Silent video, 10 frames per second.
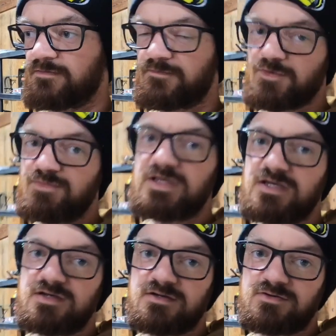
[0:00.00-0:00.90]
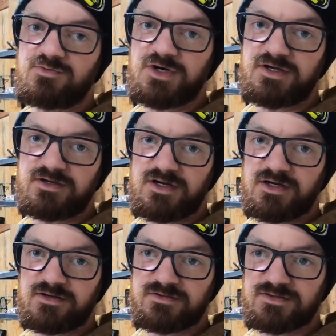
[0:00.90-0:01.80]
for me weighing
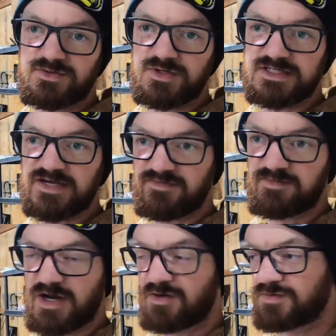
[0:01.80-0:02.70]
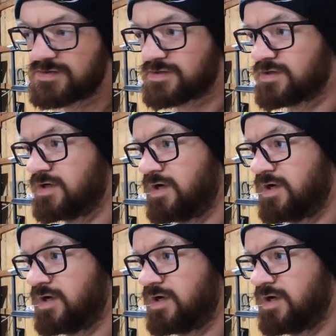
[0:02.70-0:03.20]
127 pounds